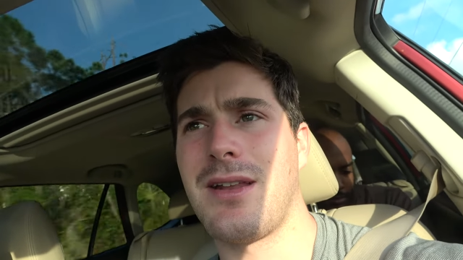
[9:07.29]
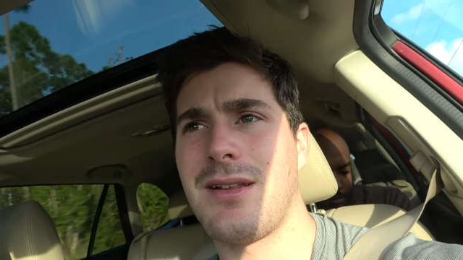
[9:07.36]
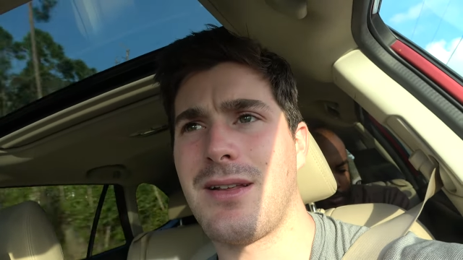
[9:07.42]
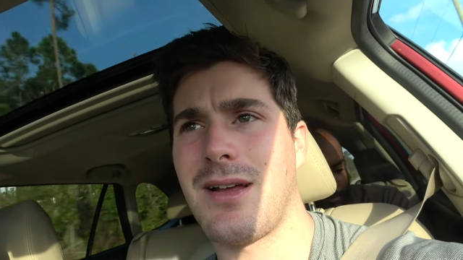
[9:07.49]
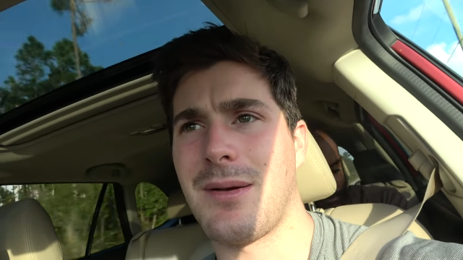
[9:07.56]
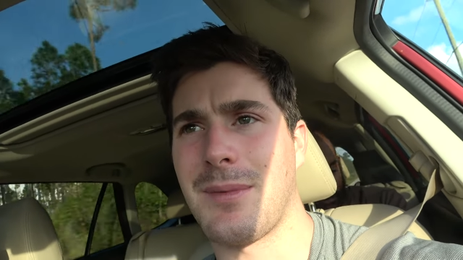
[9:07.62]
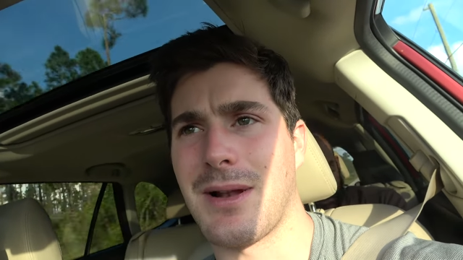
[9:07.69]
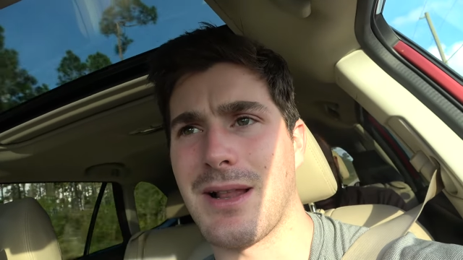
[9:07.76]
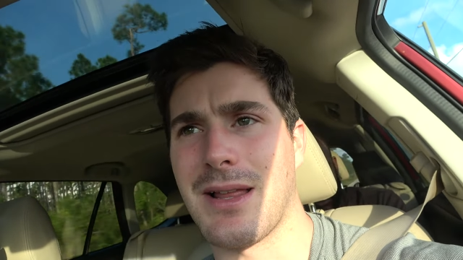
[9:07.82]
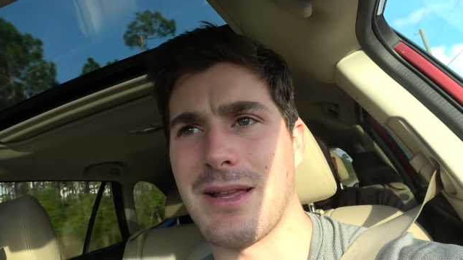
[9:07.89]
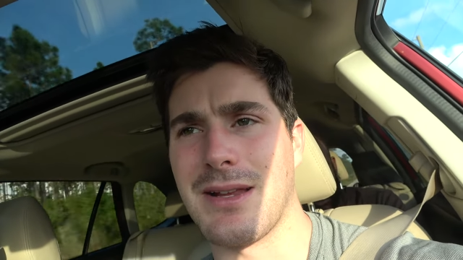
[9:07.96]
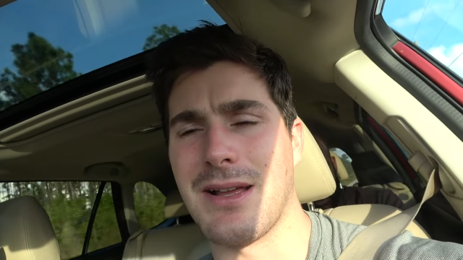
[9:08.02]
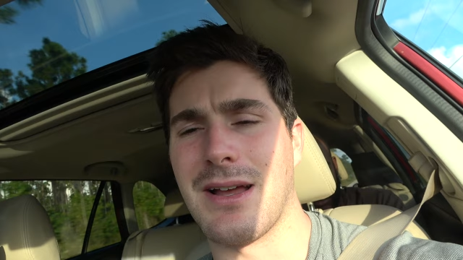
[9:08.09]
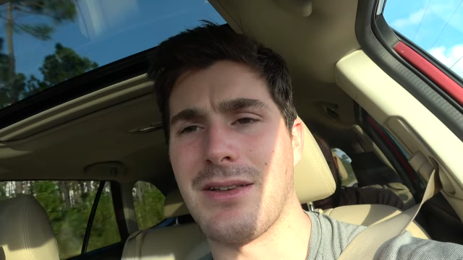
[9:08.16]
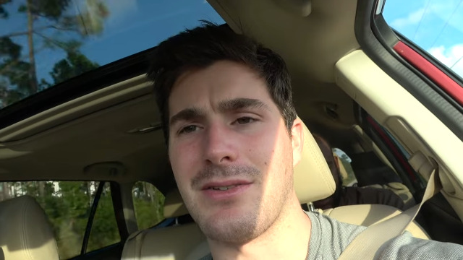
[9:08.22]
I'm gonna let
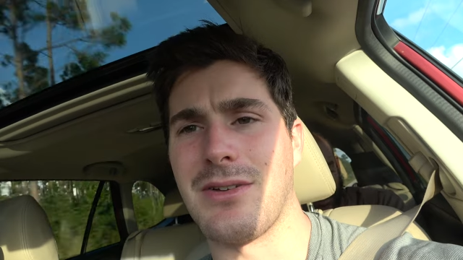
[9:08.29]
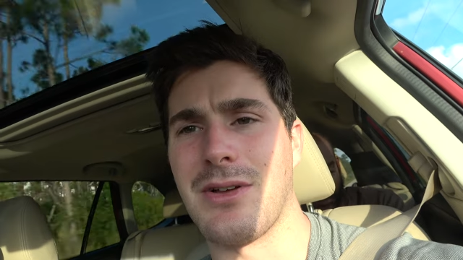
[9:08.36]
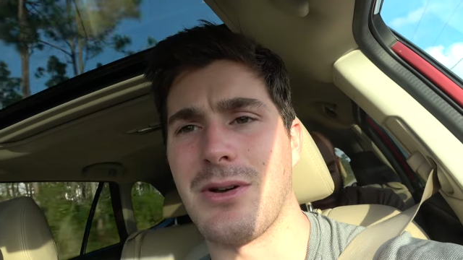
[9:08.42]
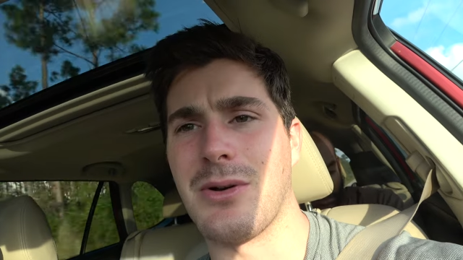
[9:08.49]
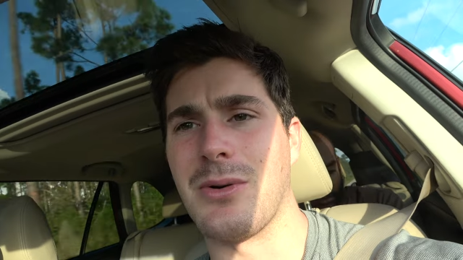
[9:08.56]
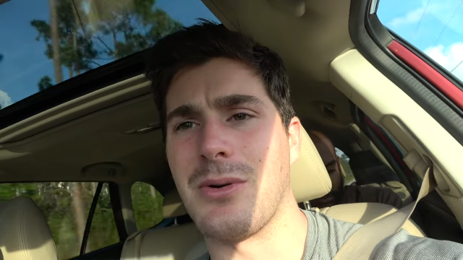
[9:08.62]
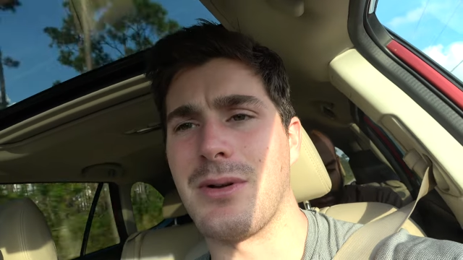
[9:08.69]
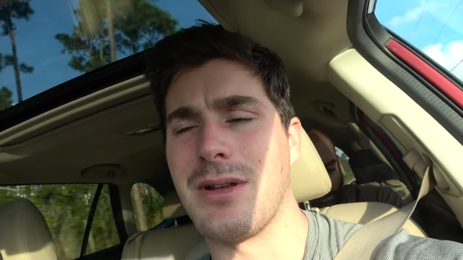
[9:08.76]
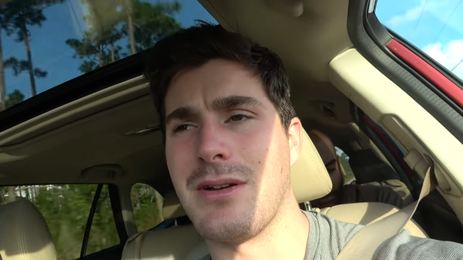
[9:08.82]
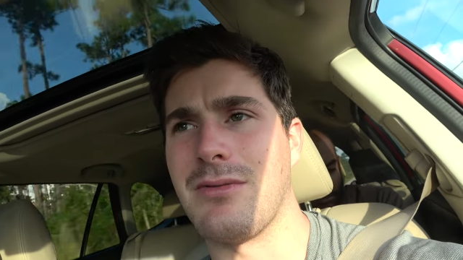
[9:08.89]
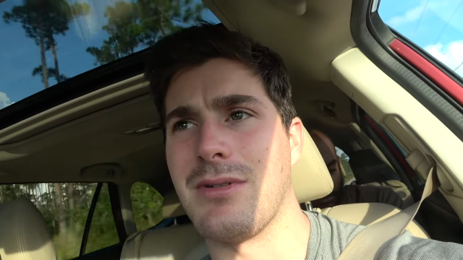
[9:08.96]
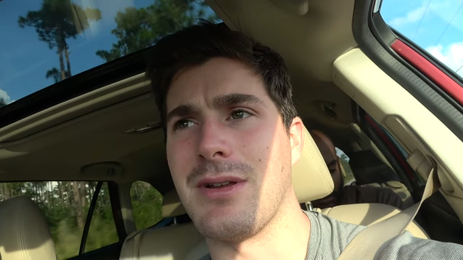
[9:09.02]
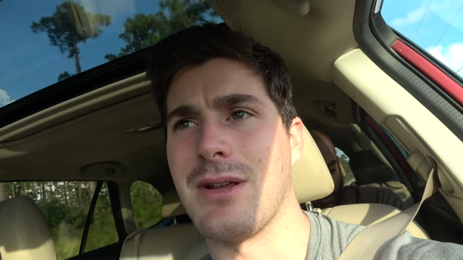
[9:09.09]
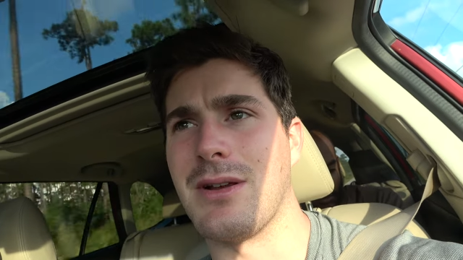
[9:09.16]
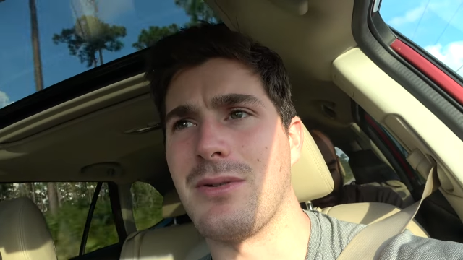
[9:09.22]
you guys know if
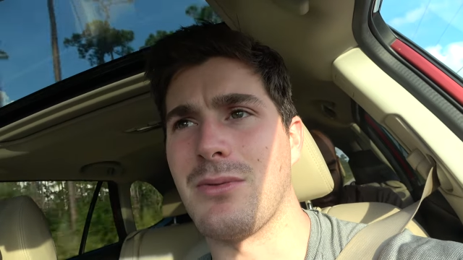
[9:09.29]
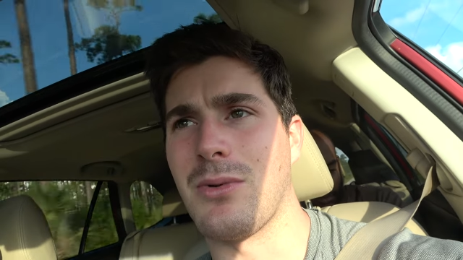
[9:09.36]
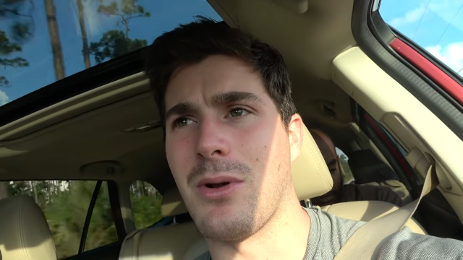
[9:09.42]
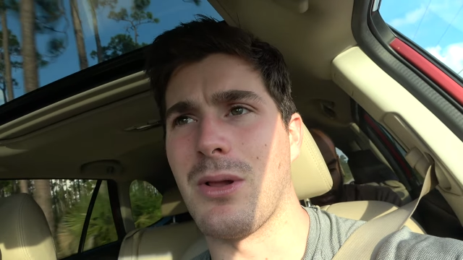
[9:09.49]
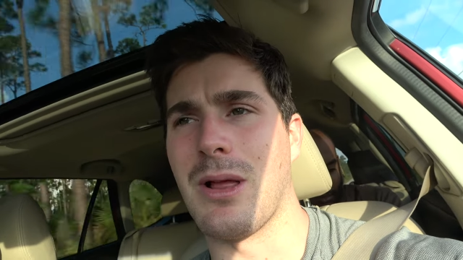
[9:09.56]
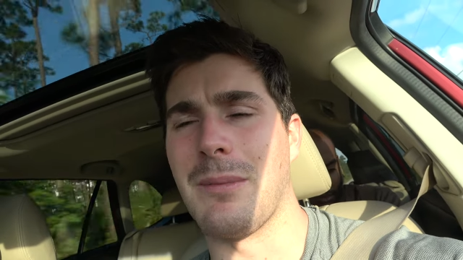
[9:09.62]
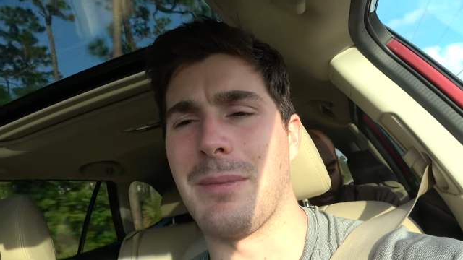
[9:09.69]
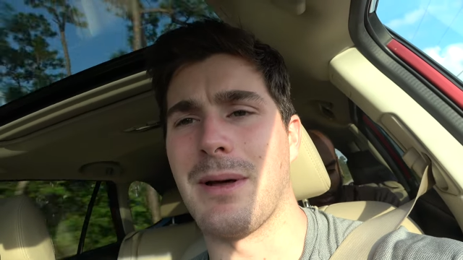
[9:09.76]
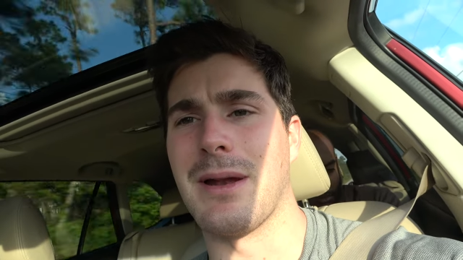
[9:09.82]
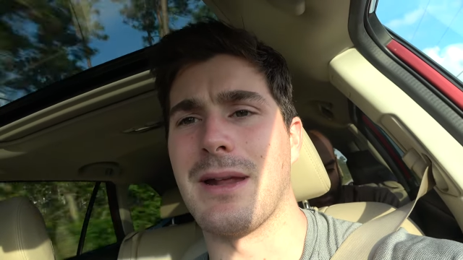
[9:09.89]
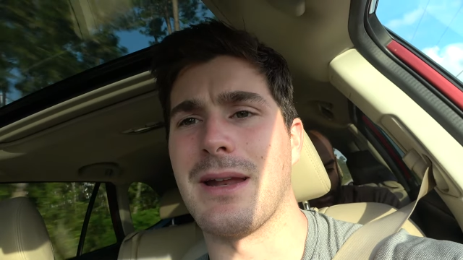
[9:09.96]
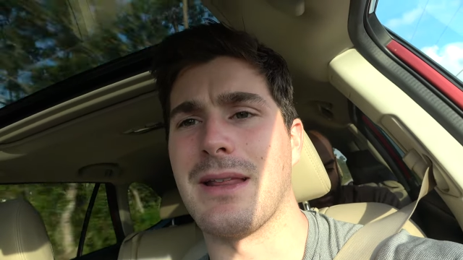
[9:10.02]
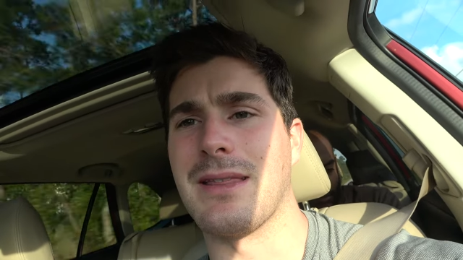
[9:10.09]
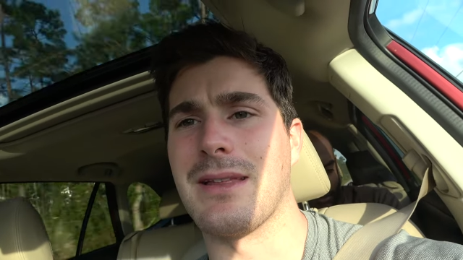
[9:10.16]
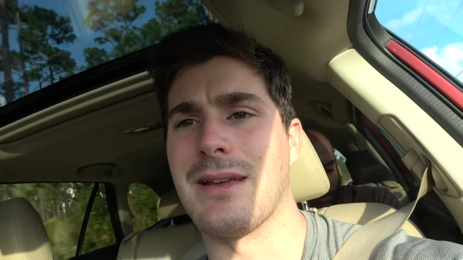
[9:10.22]
we roll up on
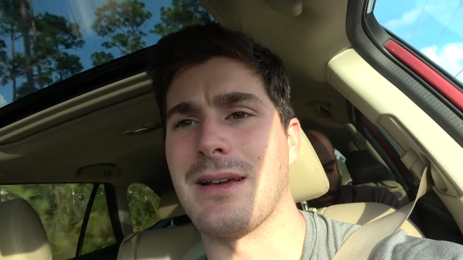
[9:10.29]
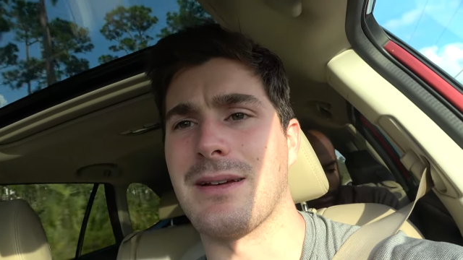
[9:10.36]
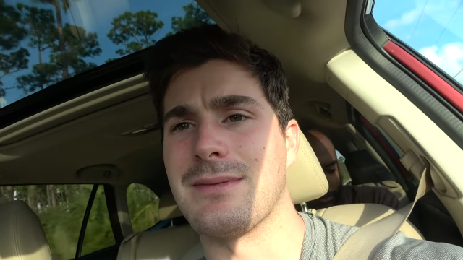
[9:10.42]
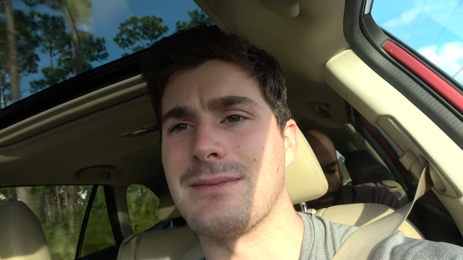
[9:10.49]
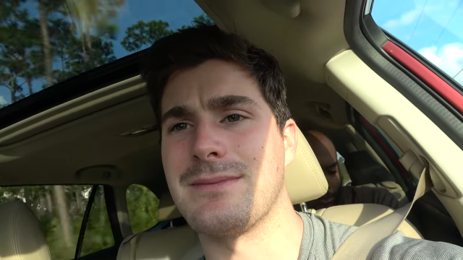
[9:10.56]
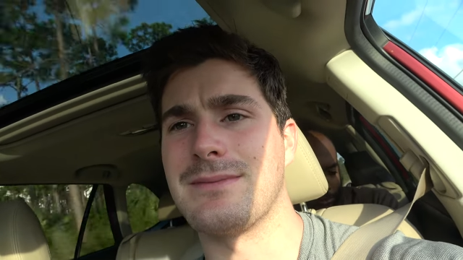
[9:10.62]
anything.